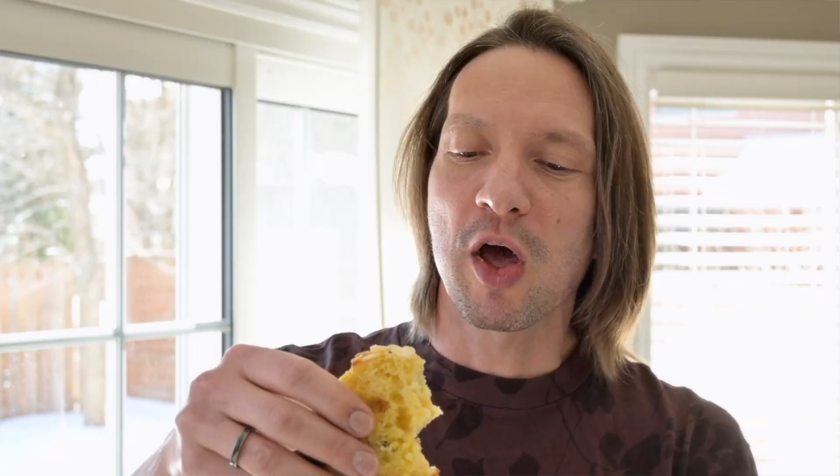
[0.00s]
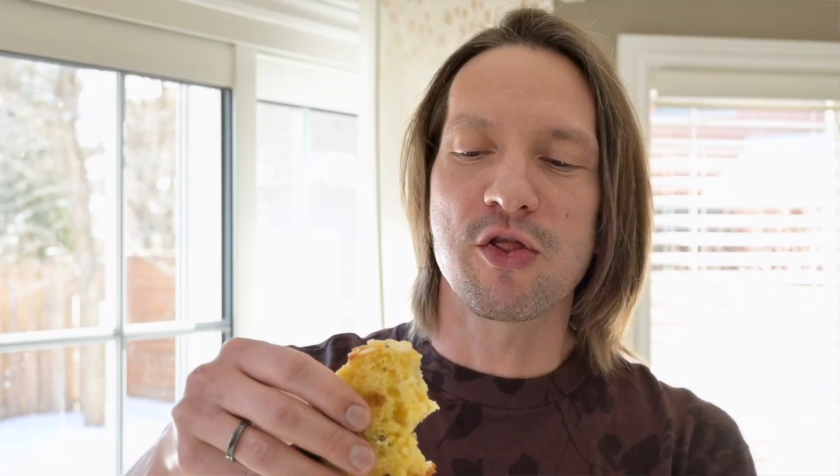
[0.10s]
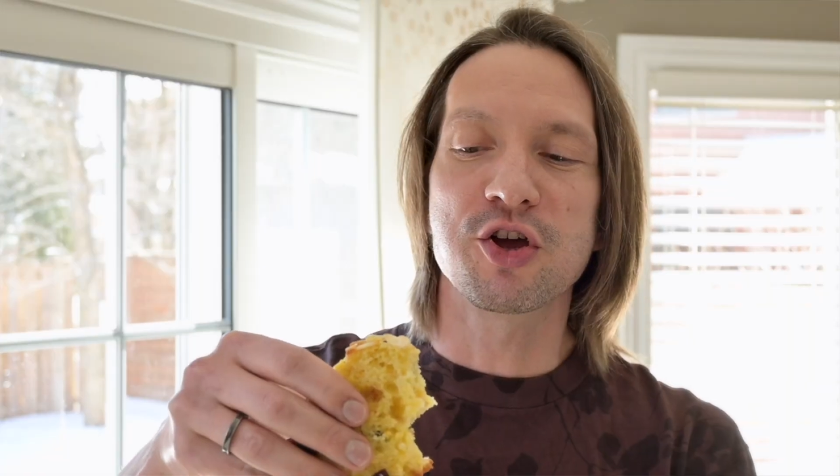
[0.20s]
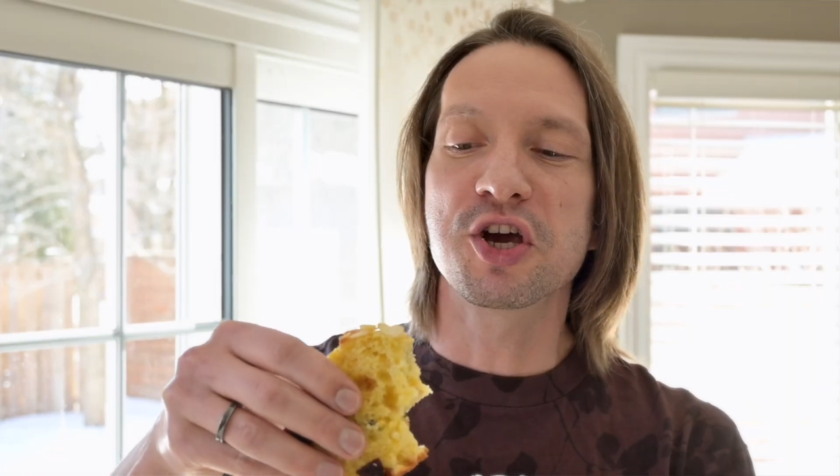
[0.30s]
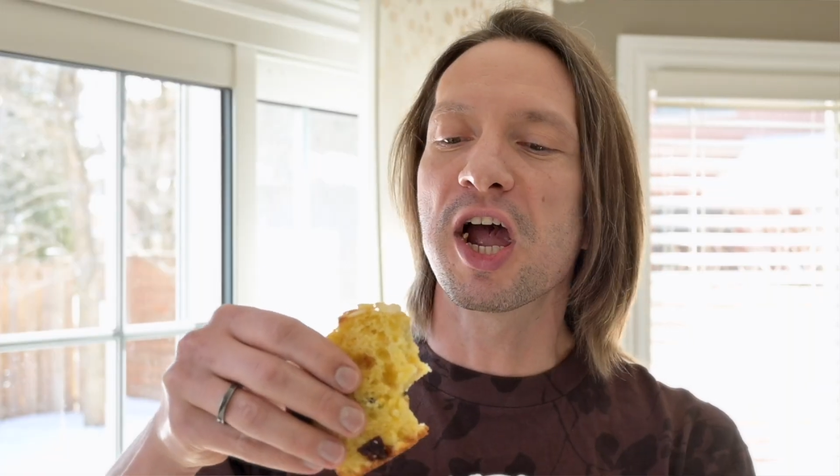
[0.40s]
I
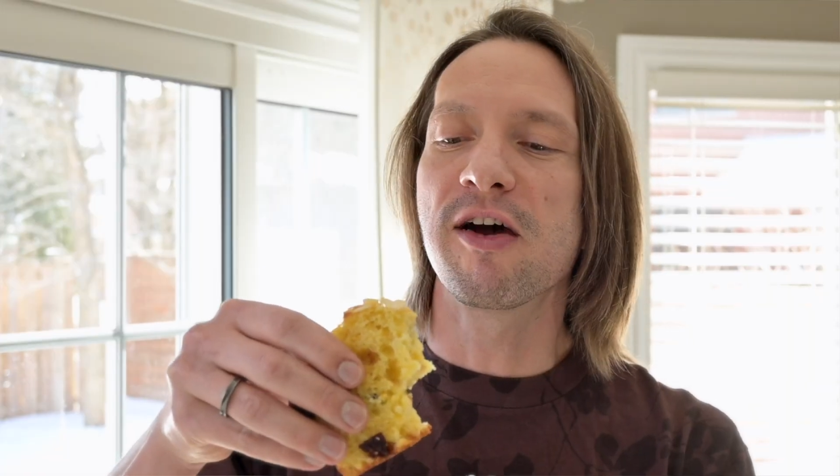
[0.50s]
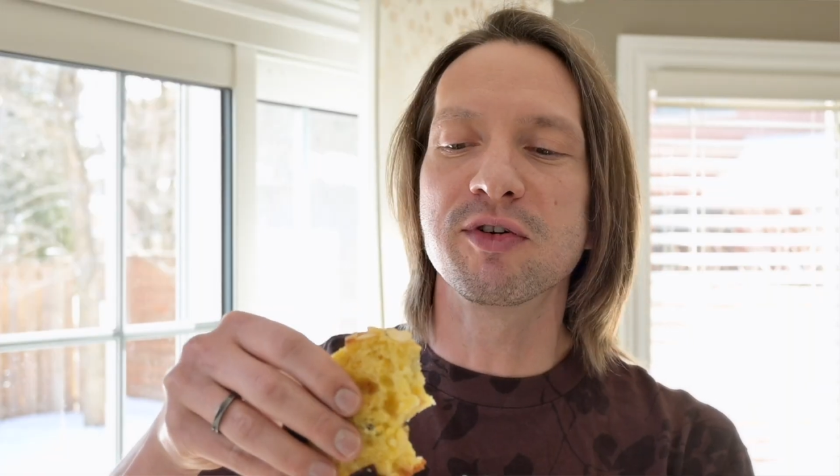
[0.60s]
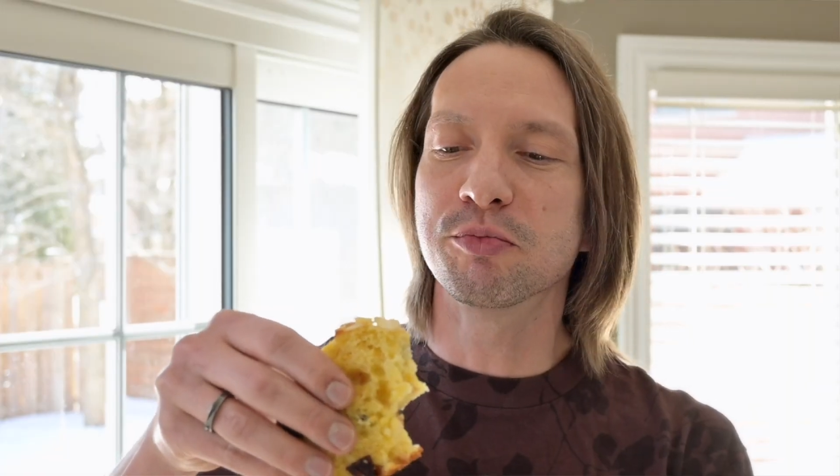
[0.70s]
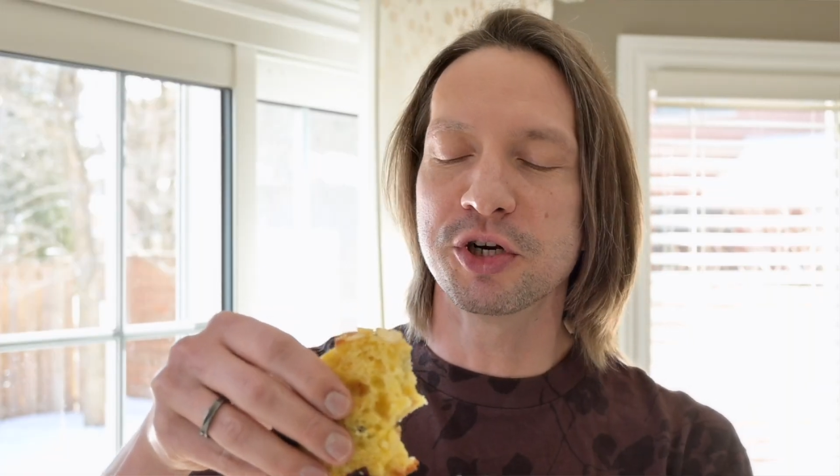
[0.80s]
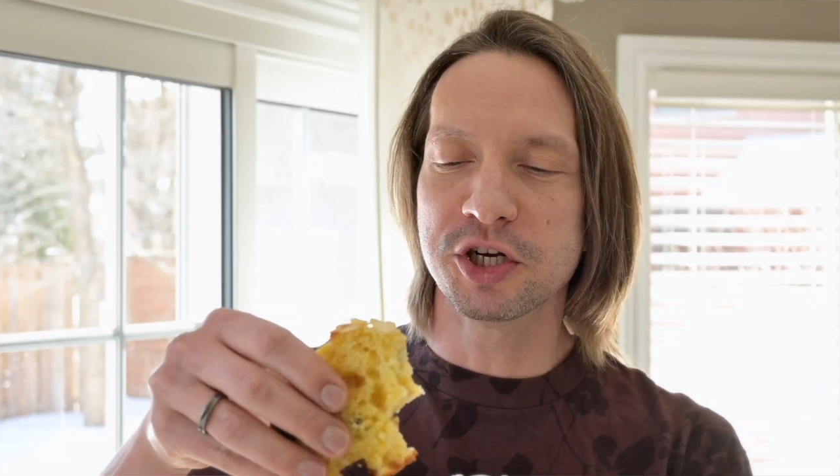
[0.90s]
think
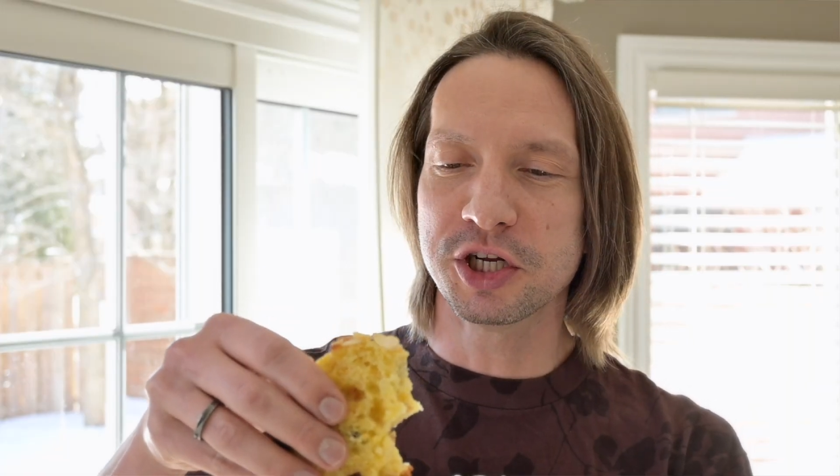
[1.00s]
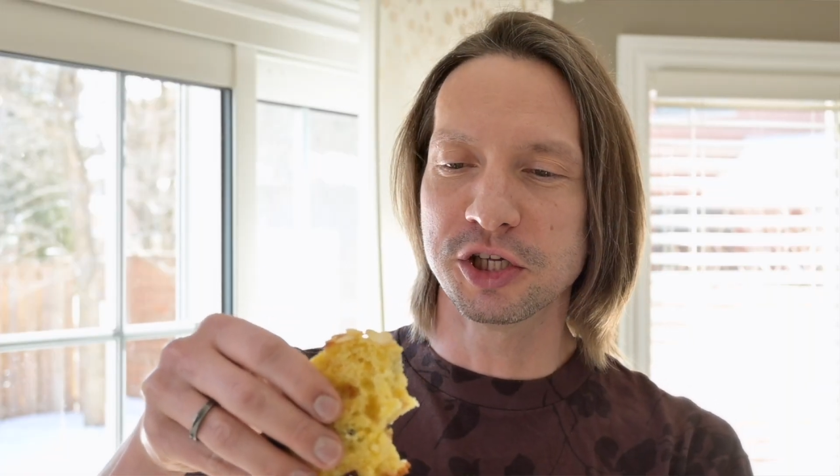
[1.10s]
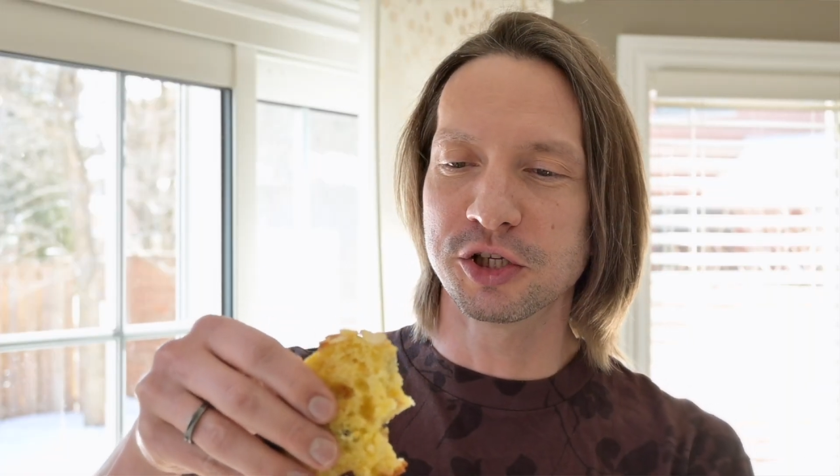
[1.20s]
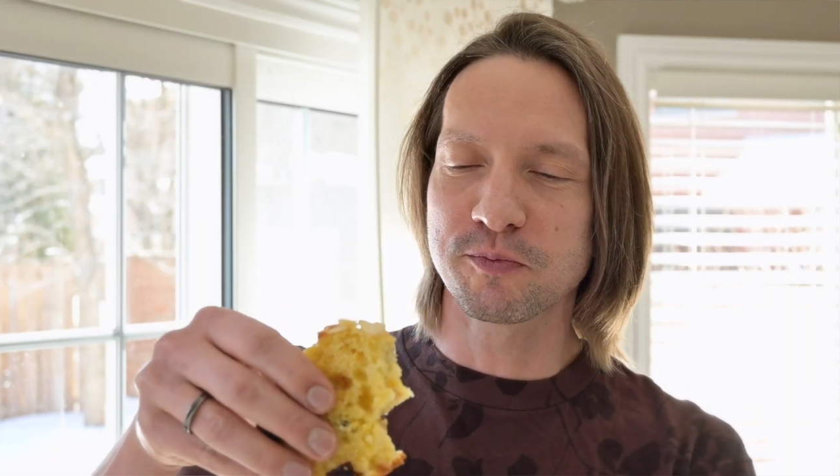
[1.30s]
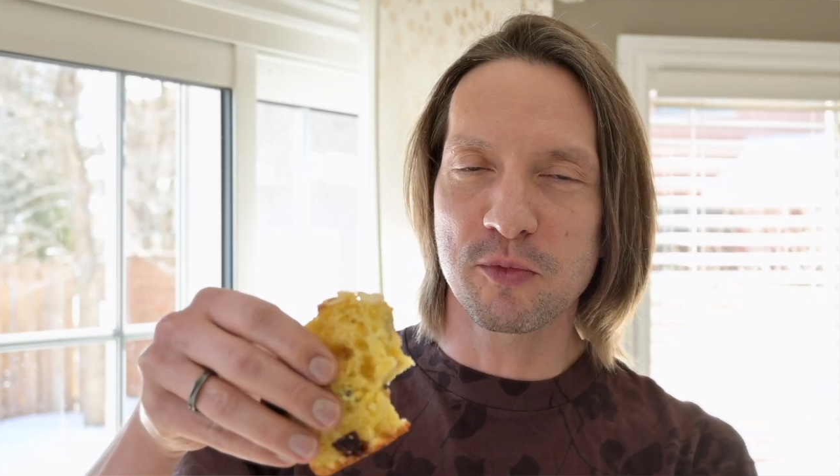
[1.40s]
everybody
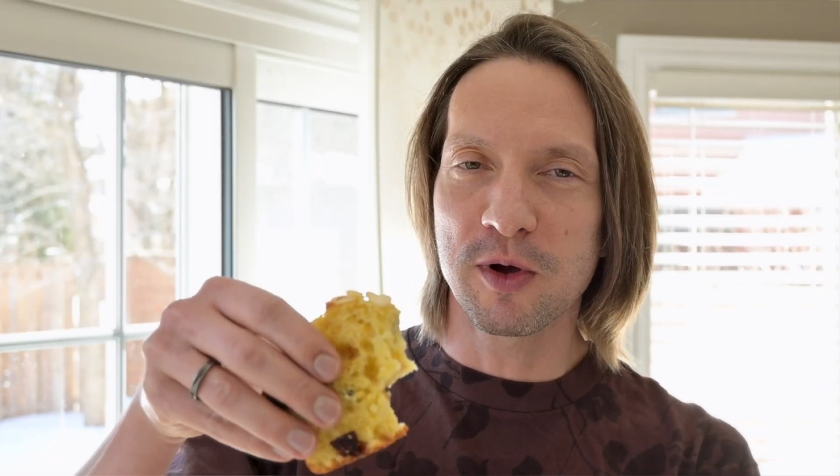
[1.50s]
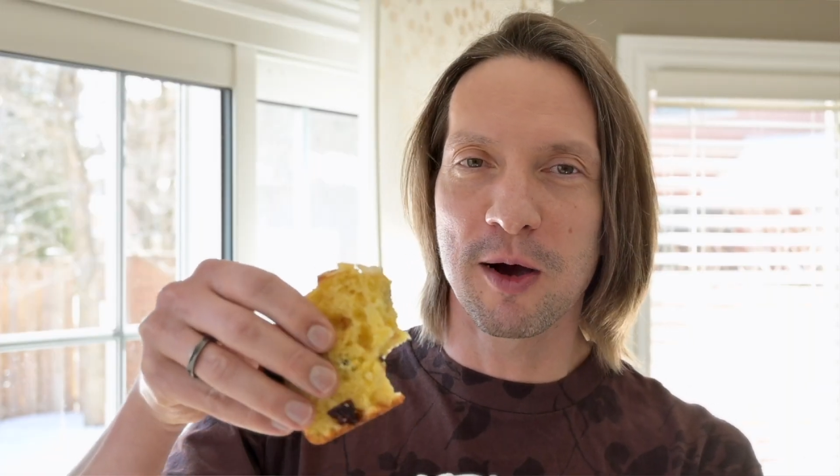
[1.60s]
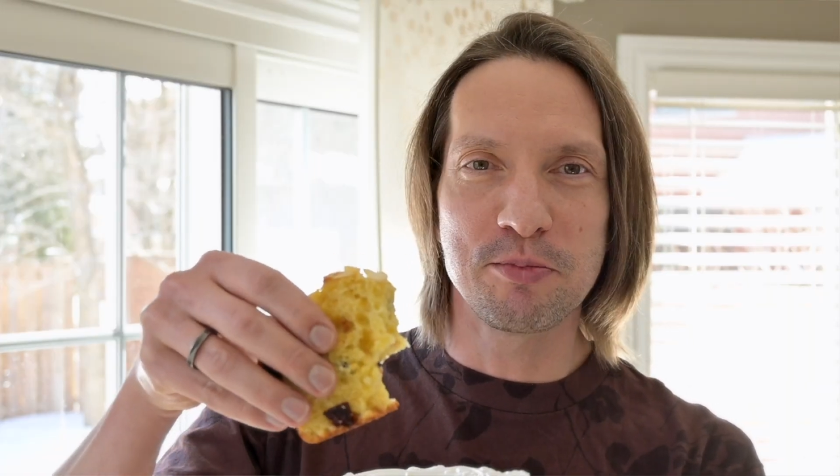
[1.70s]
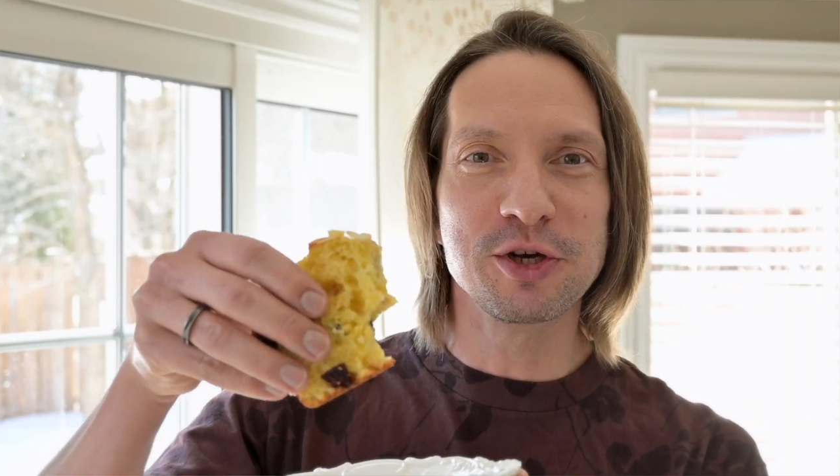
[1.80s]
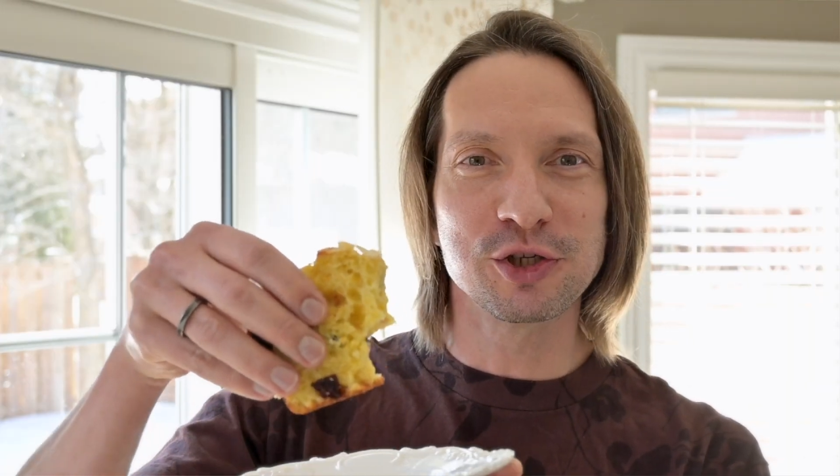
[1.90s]
needs a
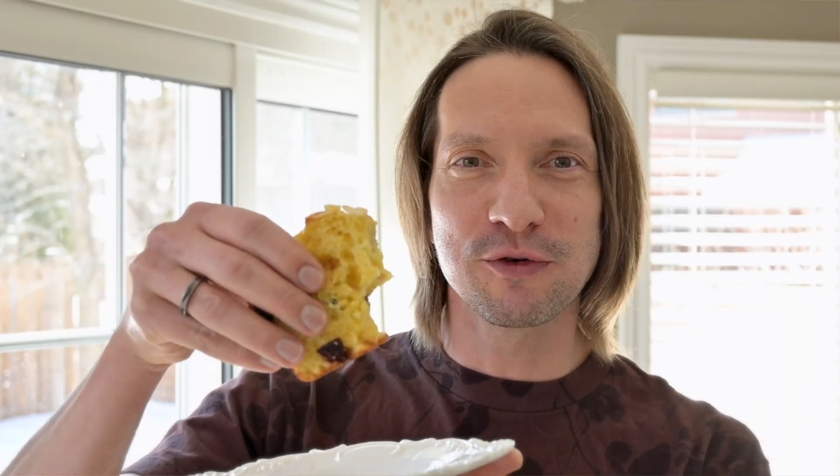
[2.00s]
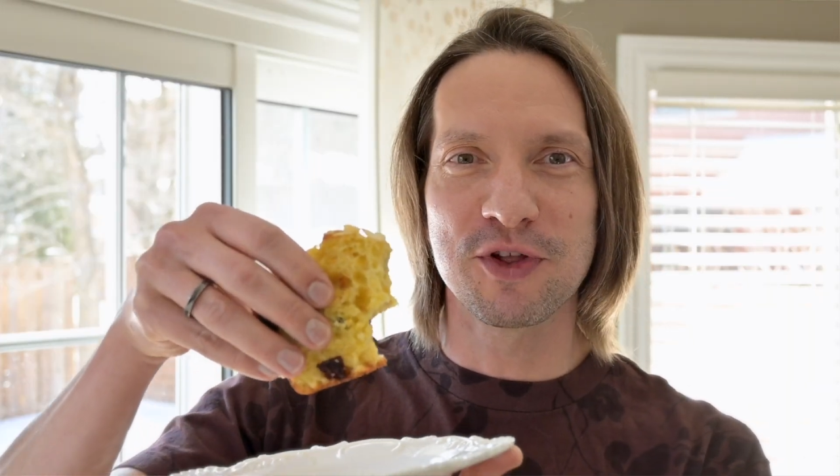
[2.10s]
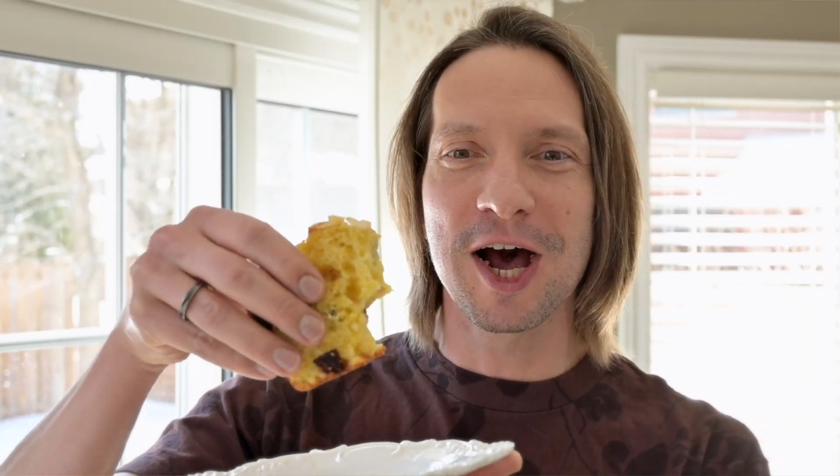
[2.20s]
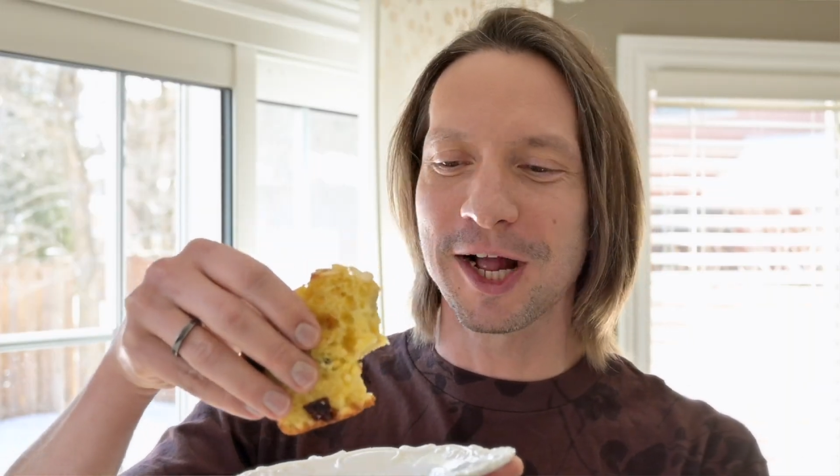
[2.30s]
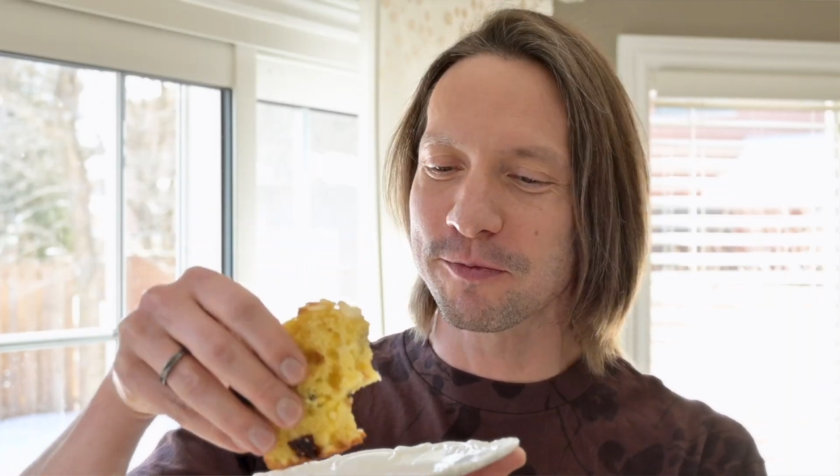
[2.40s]
piece of
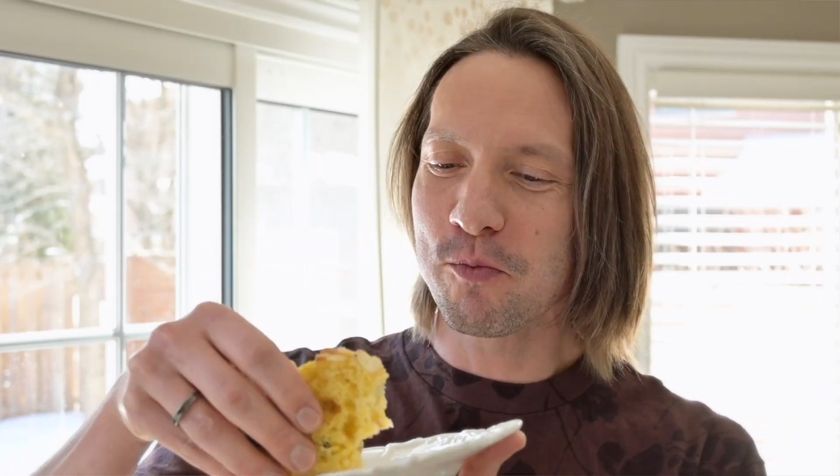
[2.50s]
that.